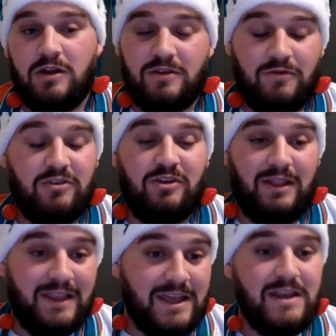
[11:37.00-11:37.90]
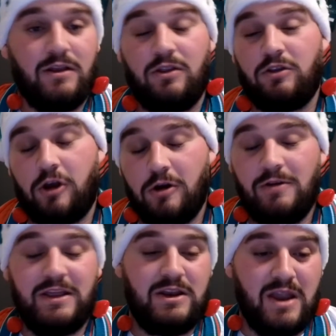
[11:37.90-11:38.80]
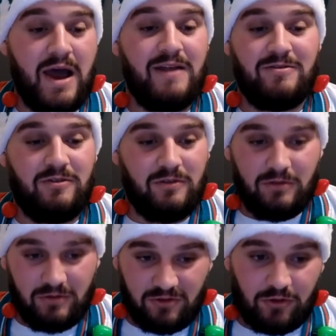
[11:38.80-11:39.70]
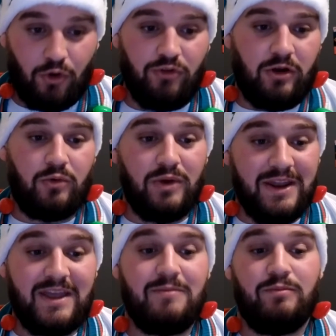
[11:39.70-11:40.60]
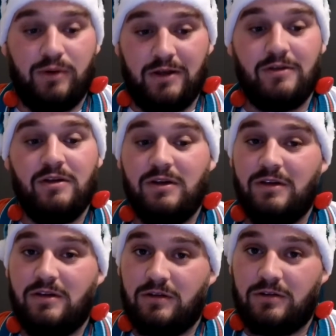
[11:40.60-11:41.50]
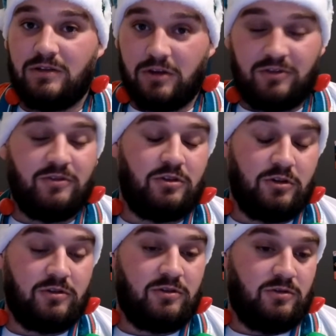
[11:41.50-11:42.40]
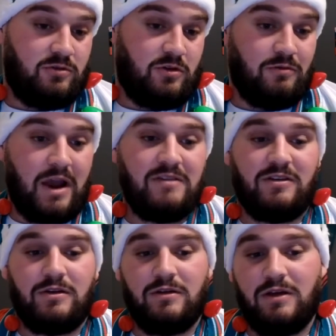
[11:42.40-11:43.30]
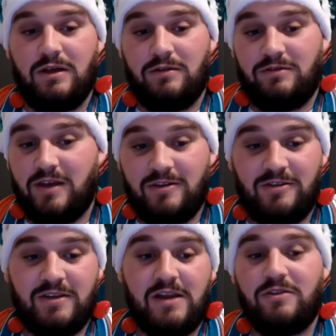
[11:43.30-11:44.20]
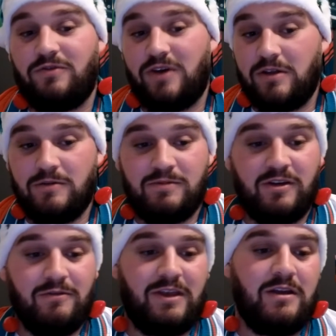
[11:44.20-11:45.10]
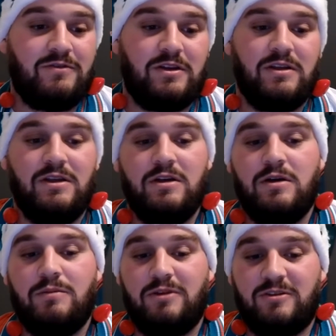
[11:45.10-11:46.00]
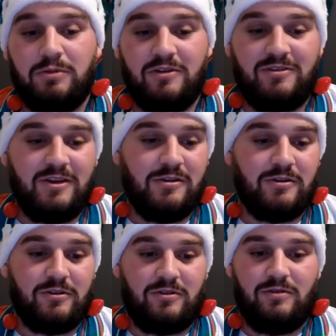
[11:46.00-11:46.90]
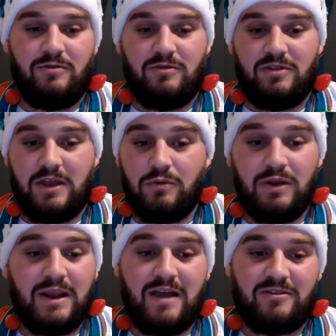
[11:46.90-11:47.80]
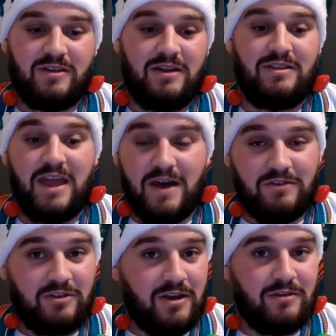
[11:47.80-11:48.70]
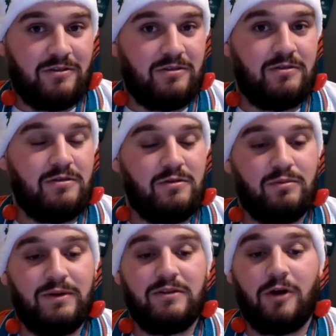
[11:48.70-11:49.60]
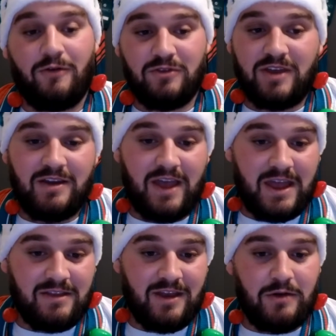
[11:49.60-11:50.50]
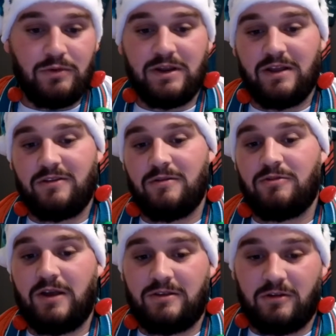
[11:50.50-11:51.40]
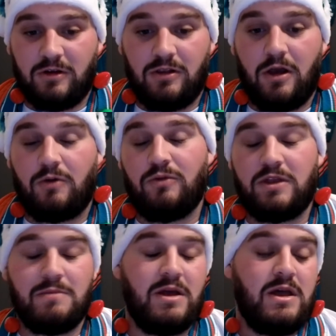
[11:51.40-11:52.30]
division lead. Currently not sold on winning it, but they're rising. Tennessee Titans found themselves out of it. Pittsburgh Steelers, they won last night. They have a chance, but Dolphins had a head-to-head win against them, so that's a good luck with them.